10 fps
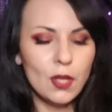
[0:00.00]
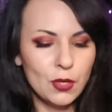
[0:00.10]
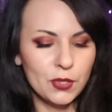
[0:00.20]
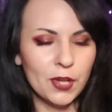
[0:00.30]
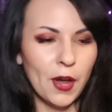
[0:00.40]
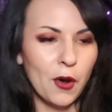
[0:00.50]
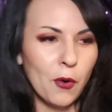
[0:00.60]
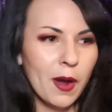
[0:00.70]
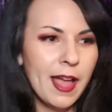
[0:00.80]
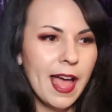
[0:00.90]

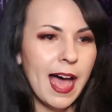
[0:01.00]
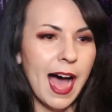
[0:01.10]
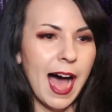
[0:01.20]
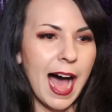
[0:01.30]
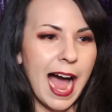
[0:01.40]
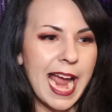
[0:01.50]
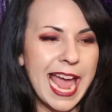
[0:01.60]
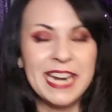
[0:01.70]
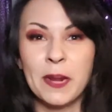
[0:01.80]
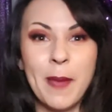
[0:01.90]
So I
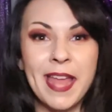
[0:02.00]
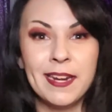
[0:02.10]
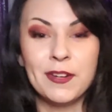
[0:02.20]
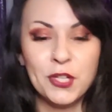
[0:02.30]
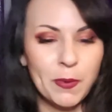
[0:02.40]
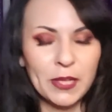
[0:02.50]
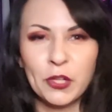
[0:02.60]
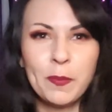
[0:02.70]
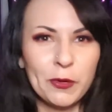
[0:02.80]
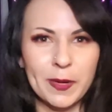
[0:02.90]
ended up doing a
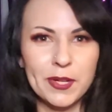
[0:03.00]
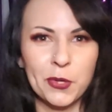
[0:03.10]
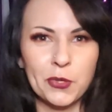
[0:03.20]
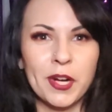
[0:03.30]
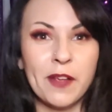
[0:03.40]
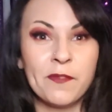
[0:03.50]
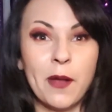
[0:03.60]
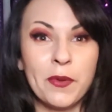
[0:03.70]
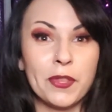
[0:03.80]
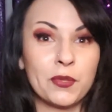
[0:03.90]
little bit of research, and I
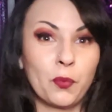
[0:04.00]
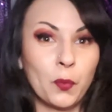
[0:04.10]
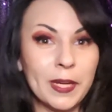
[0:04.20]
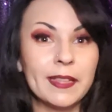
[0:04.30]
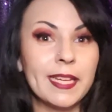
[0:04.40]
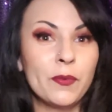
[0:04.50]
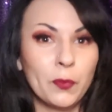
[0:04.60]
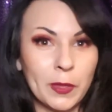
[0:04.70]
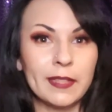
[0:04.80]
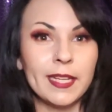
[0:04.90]
found this really,
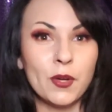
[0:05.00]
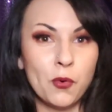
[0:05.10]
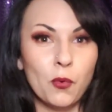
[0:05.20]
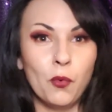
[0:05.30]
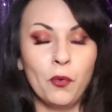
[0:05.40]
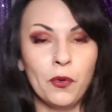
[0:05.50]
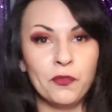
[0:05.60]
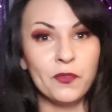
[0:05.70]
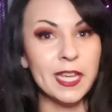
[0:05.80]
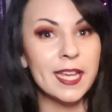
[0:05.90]
really cool
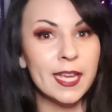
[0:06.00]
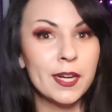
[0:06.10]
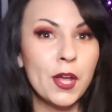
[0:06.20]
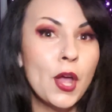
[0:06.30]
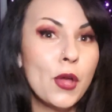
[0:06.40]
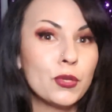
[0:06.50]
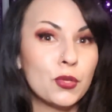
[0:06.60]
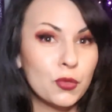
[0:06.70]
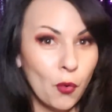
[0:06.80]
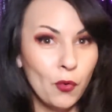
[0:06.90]
vegan
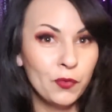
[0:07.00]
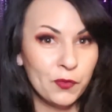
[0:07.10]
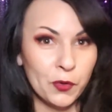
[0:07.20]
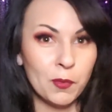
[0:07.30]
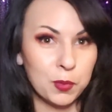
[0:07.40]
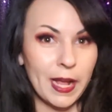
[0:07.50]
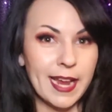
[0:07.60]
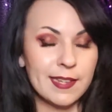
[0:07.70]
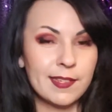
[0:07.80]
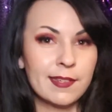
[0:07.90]
soul food
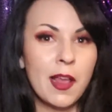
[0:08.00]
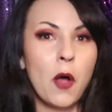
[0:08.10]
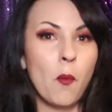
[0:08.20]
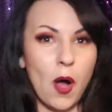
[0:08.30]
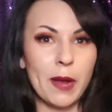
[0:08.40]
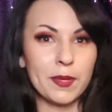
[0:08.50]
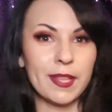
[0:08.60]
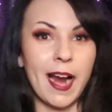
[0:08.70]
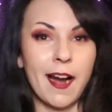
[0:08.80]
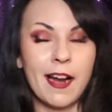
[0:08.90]
place while I was
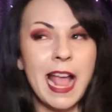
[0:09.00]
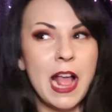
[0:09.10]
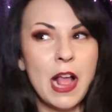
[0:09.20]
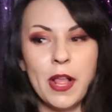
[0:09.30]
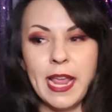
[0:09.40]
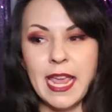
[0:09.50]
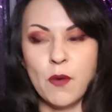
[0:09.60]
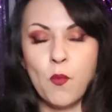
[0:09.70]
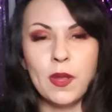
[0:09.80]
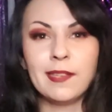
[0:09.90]
there.
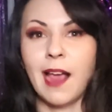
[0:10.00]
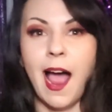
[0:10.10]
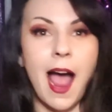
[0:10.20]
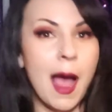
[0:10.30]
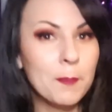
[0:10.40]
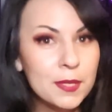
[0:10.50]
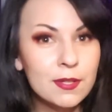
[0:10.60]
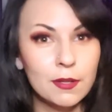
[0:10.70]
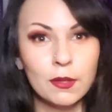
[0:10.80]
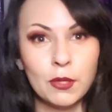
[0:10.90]
It was
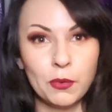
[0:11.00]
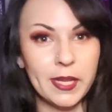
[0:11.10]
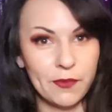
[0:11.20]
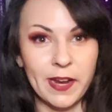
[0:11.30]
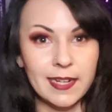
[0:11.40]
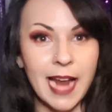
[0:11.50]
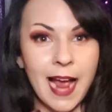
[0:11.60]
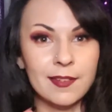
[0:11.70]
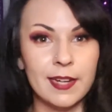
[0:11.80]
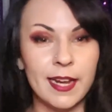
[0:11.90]
absolutely
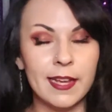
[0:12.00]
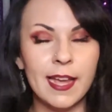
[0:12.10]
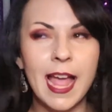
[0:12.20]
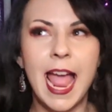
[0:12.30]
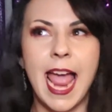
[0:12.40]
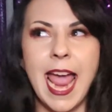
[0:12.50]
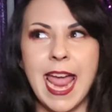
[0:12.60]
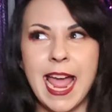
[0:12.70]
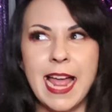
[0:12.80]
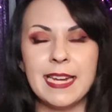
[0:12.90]
fantastic,
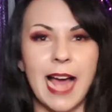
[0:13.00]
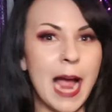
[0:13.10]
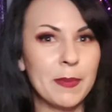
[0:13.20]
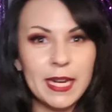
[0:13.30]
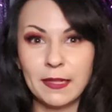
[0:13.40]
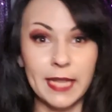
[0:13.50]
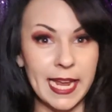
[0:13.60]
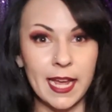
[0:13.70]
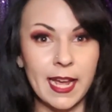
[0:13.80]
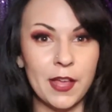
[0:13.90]
and I'm going to
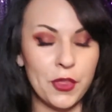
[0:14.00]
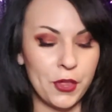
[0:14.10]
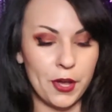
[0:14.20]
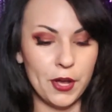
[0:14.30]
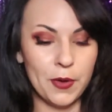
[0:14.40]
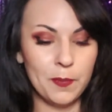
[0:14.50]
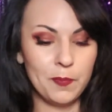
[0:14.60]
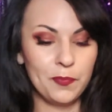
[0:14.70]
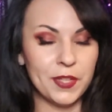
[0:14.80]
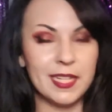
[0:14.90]
link the
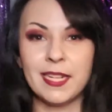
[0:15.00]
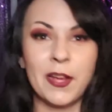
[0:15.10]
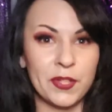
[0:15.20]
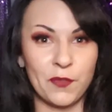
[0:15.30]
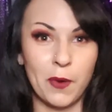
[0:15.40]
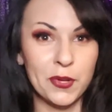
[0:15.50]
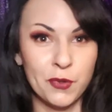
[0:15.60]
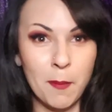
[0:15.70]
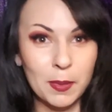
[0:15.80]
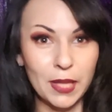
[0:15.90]
details of the
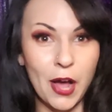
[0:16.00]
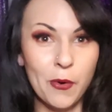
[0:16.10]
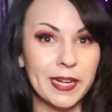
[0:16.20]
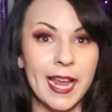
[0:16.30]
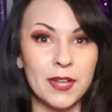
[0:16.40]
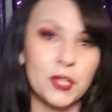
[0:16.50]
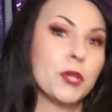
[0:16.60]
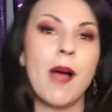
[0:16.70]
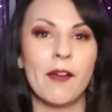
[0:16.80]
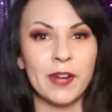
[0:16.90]
restaurant below in case
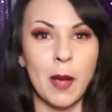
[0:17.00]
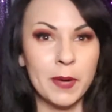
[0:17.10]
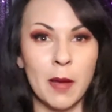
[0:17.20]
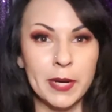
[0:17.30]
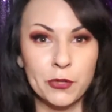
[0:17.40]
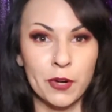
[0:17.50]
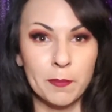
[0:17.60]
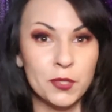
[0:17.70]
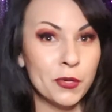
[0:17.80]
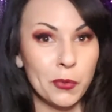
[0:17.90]
you have an upcoming
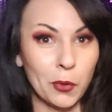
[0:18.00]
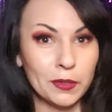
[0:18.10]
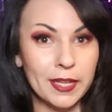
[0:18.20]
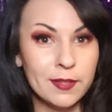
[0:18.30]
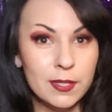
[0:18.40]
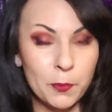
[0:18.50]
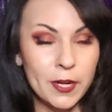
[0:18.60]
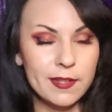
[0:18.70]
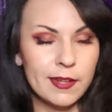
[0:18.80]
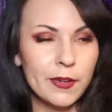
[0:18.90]
trip to New Orleans
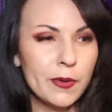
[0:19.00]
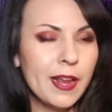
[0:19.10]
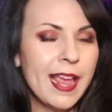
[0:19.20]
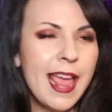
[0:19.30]
pretty soon.